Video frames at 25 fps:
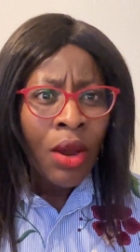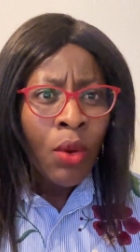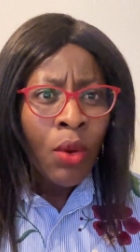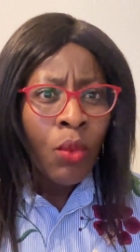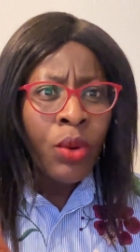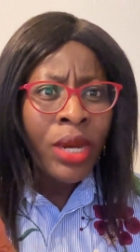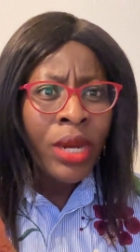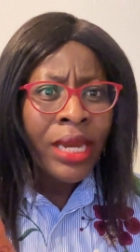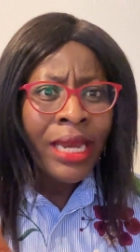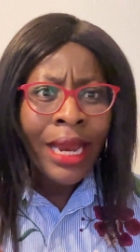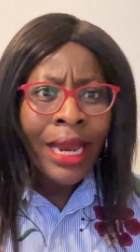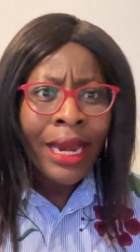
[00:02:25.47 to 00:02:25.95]

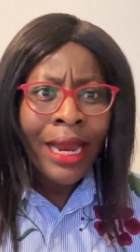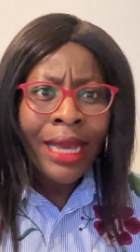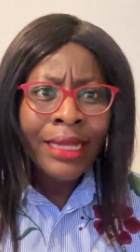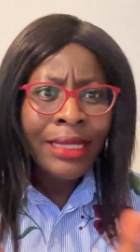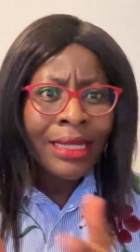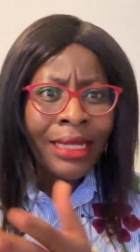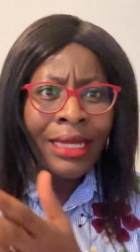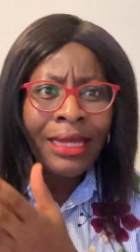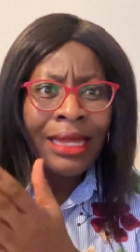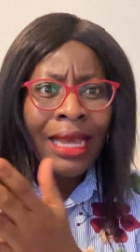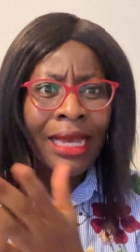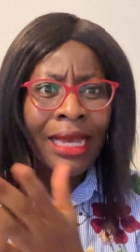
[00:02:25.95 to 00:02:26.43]

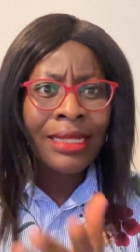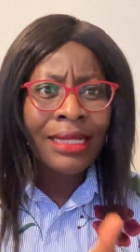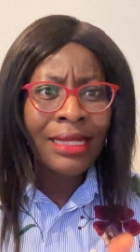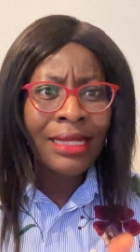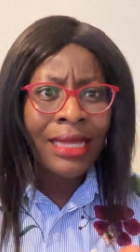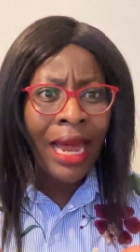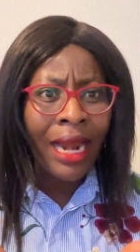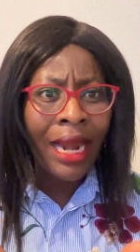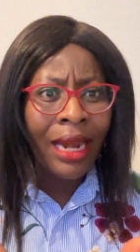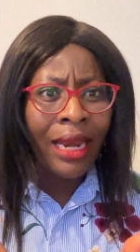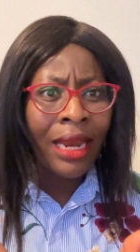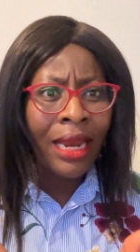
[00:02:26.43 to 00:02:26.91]
it in the
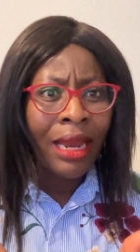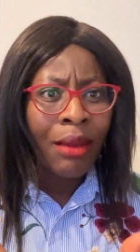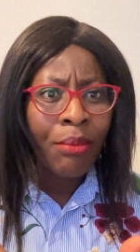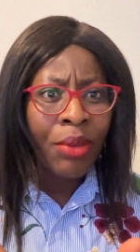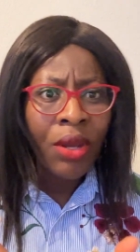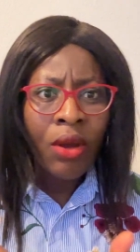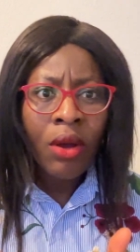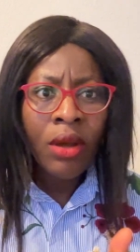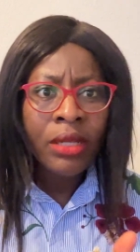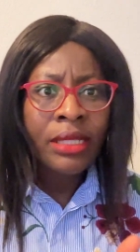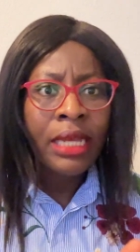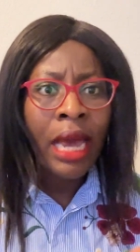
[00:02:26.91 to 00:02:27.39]
sun,
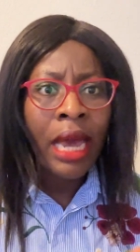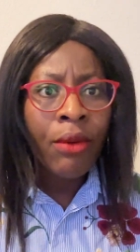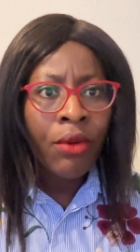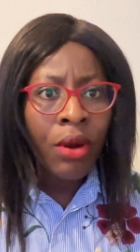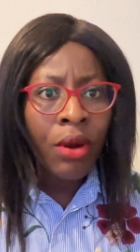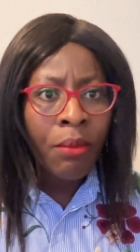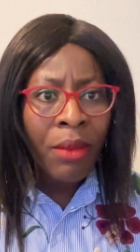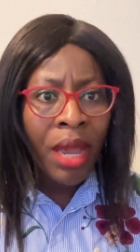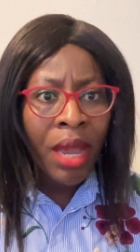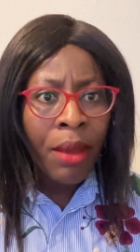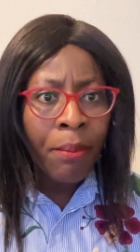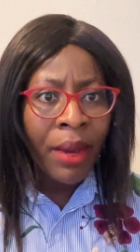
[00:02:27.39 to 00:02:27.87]
because I
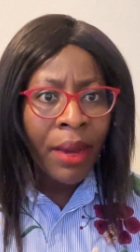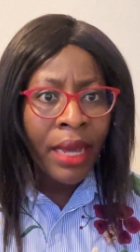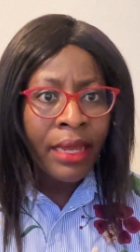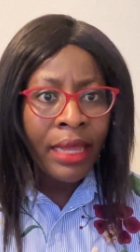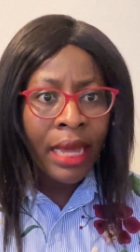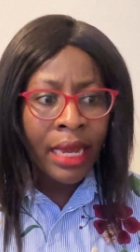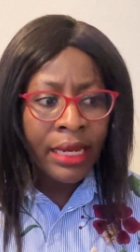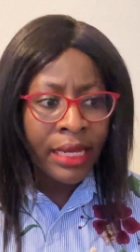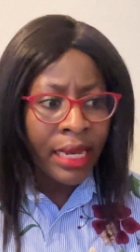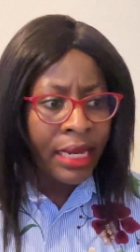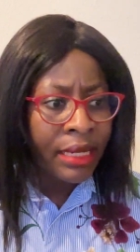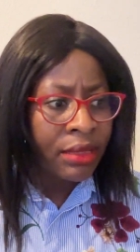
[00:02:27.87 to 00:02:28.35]
remember
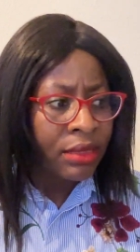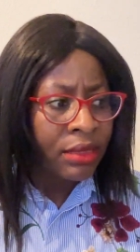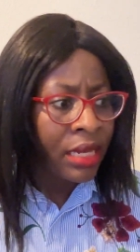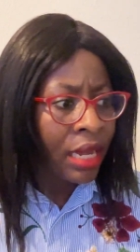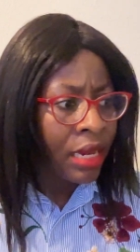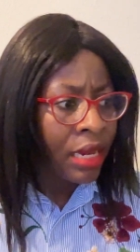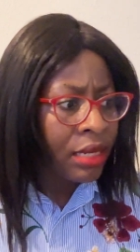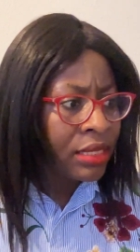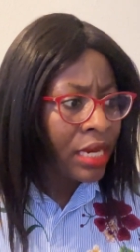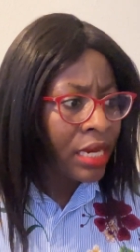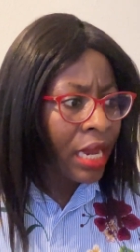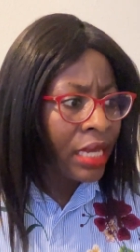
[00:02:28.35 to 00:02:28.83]
that
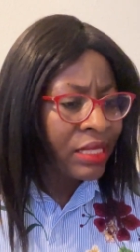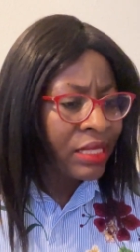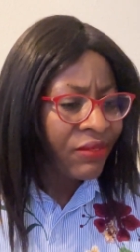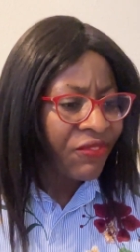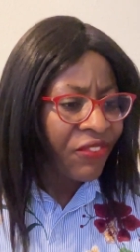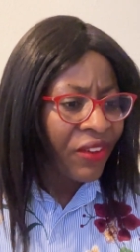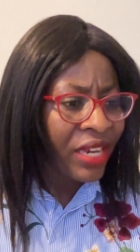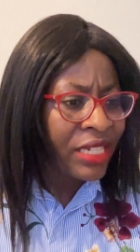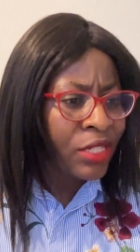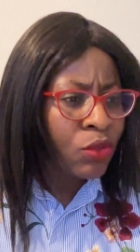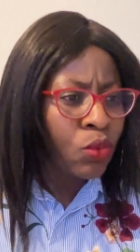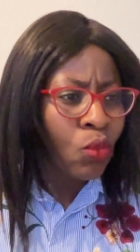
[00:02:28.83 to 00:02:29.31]
they just
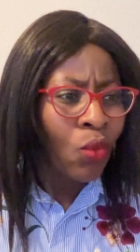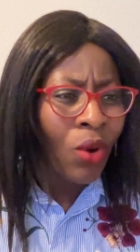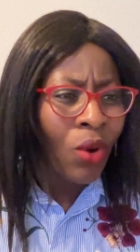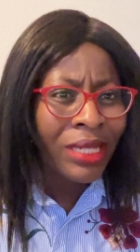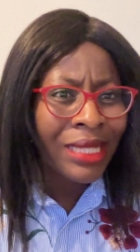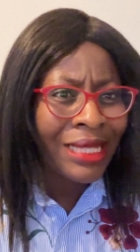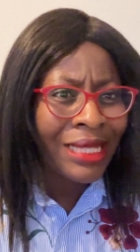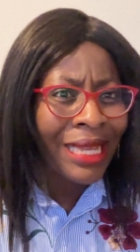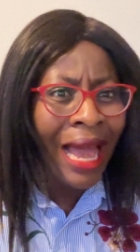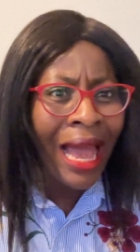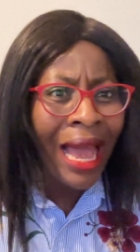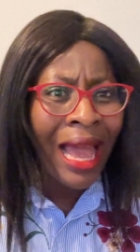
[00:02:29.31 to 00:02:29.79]
fetch
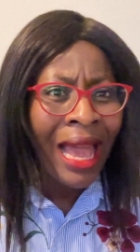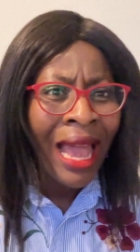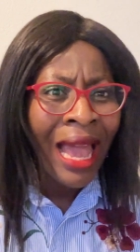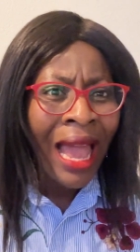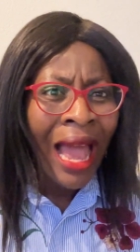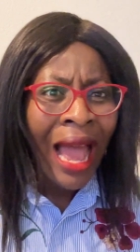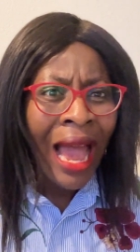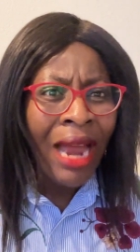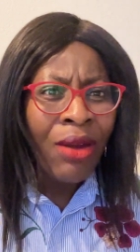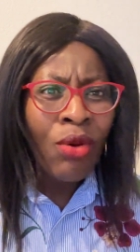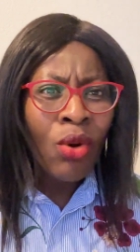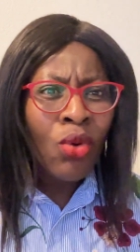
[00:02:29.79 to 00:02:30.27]
water.
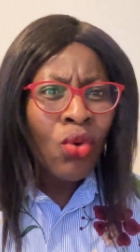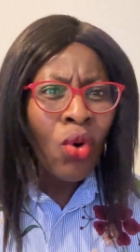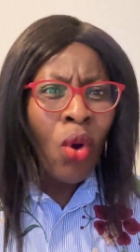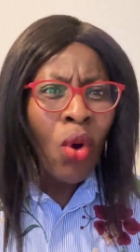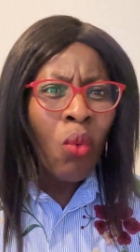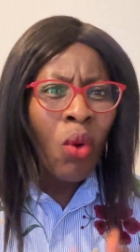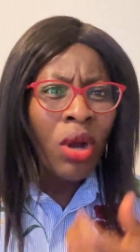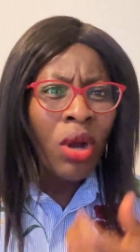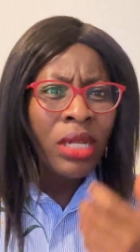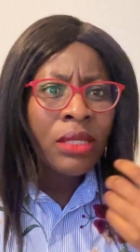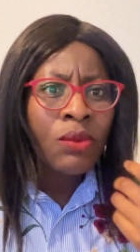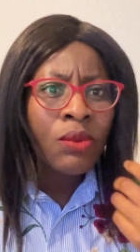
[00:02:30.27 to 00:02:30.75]
I don't
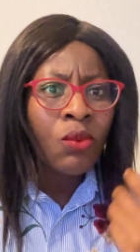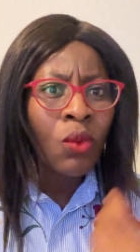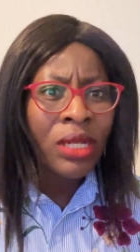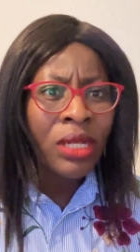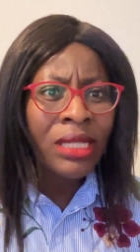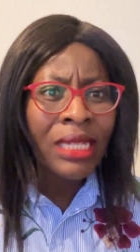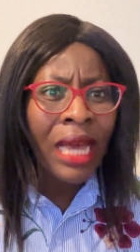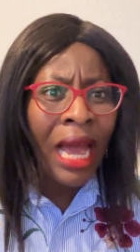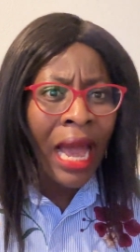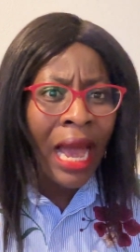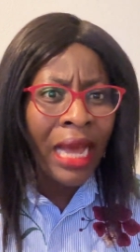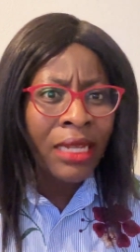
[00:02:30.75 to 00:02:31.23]
know what
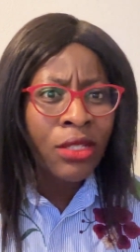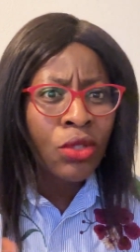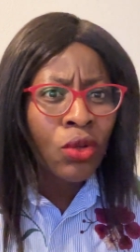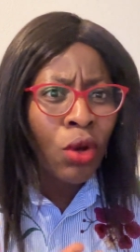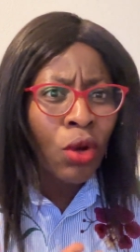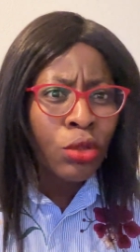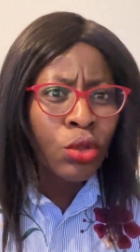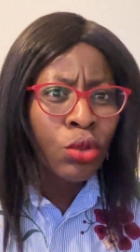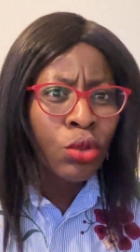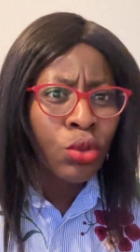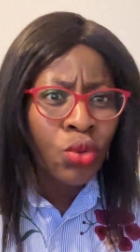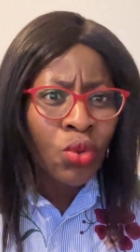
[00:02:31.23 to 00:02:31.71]
water has
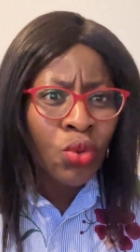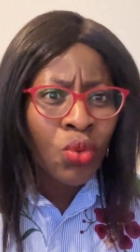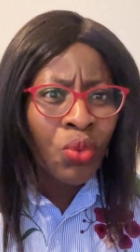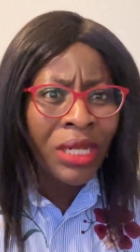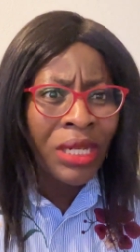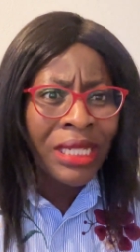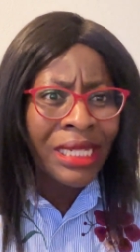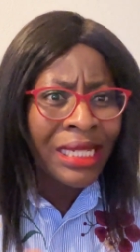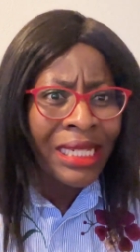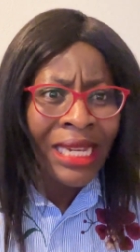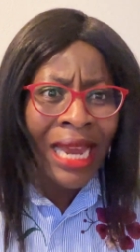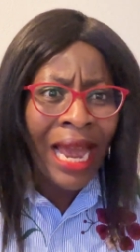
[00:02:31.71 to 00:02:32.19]
got to do
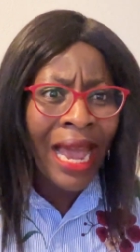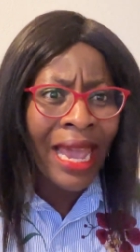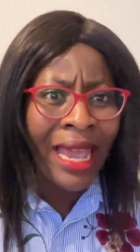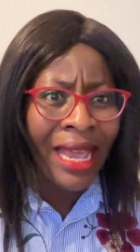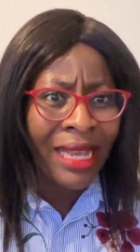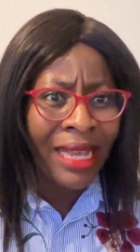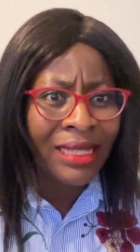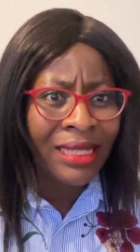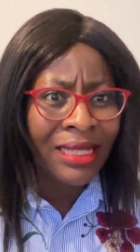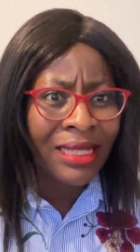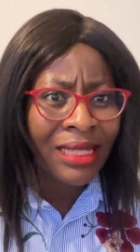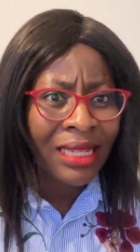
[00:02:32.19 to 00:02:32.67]
with
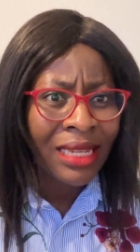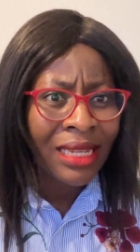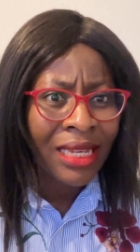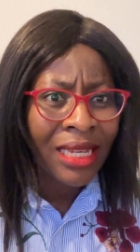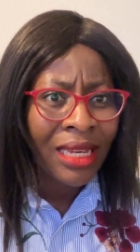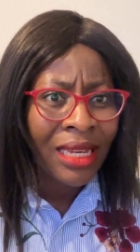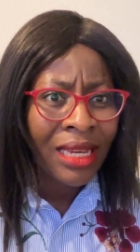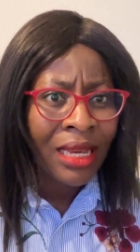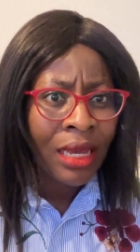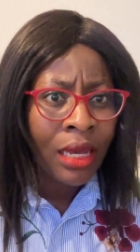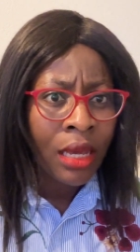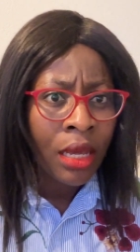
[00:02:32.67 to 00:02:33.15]
GIS,
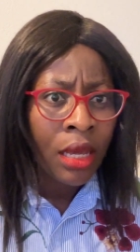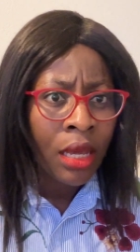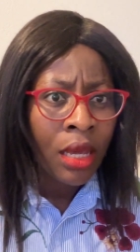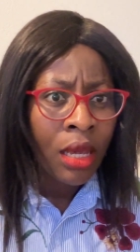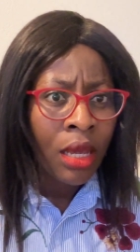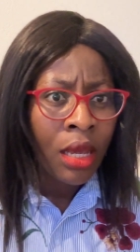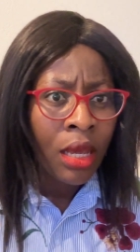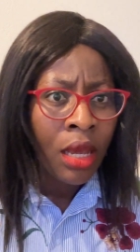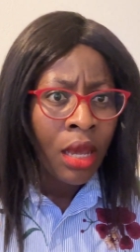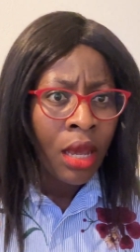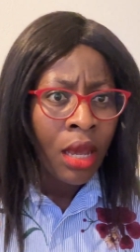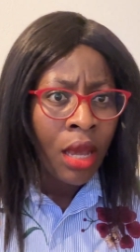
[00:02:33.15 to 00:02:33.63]

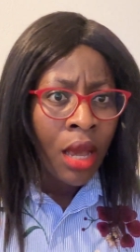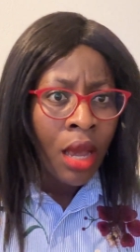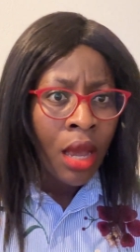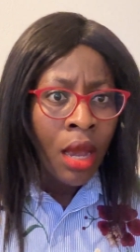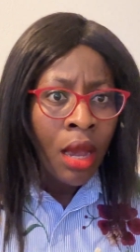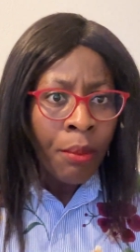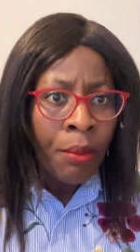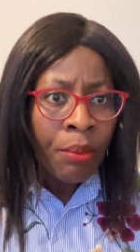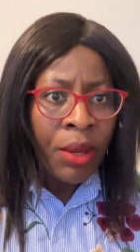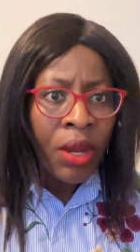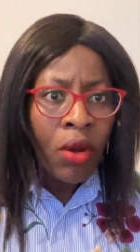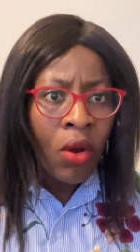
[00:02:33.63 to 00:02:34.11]

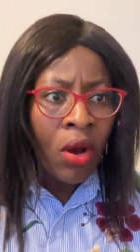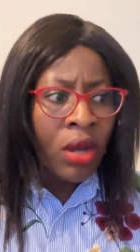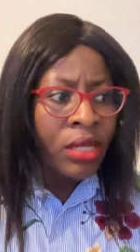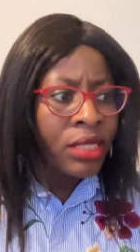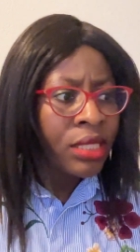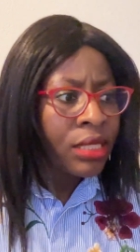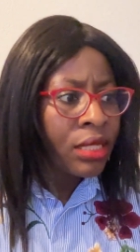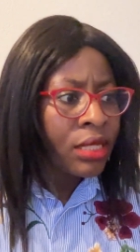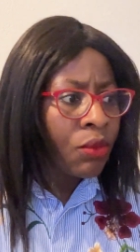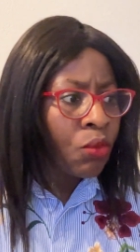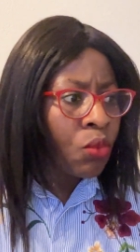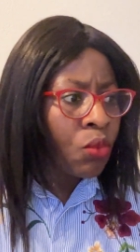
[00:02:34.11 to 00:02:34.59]

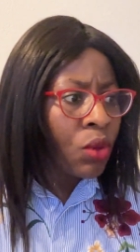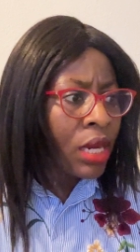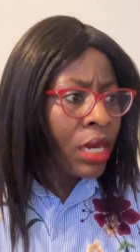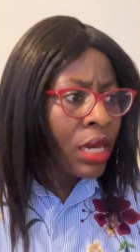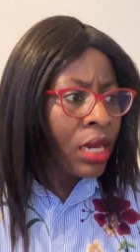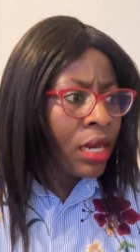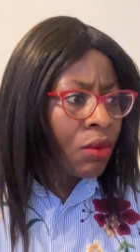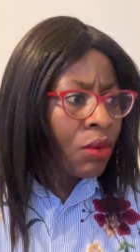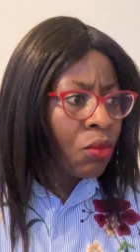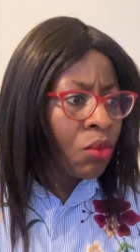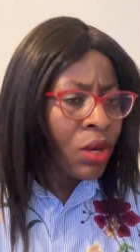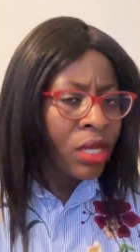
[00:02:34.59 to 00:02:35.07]
because
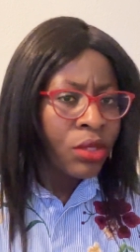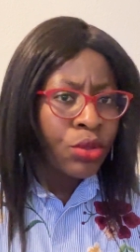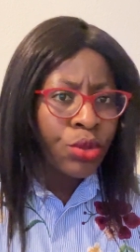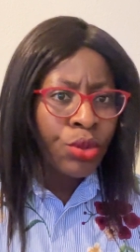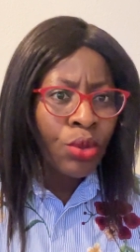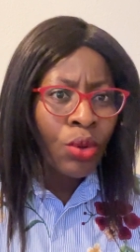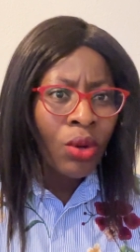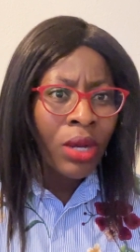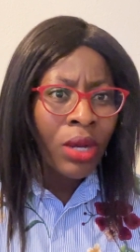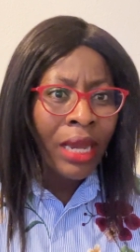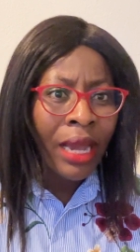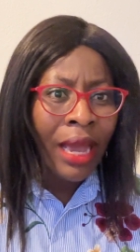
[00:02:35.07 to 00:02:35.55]
we
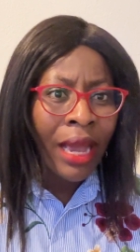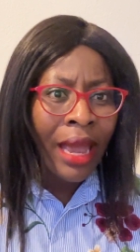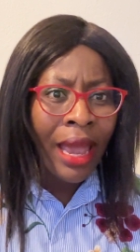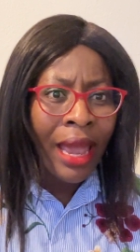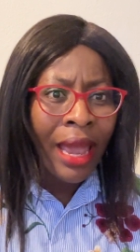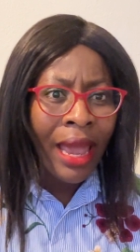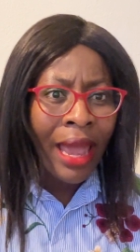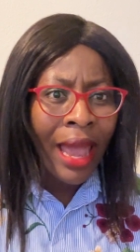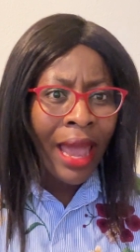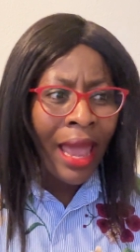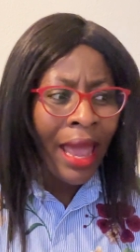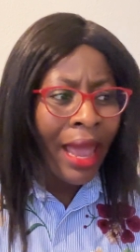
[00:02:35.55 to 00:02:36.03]
took
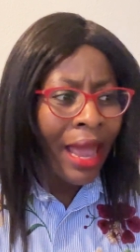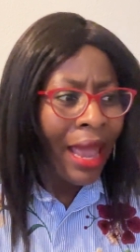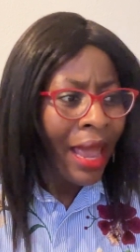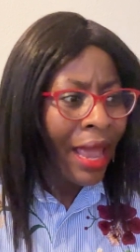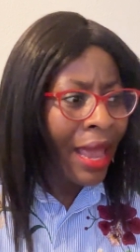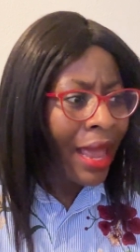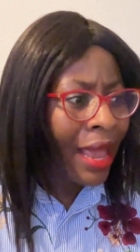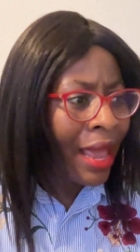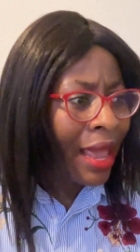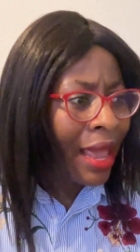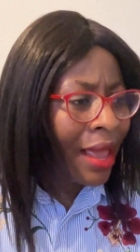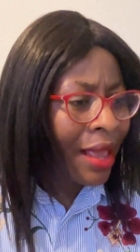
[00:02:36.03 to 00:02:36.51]

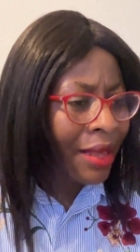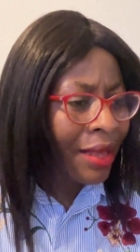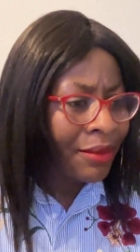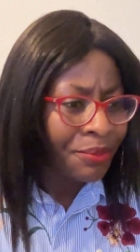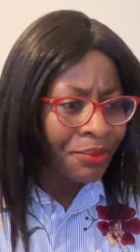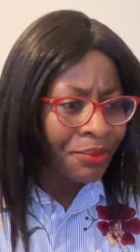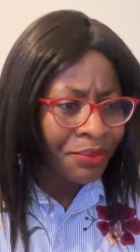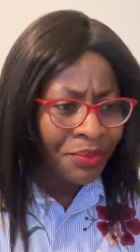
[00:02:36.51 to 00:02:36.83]
a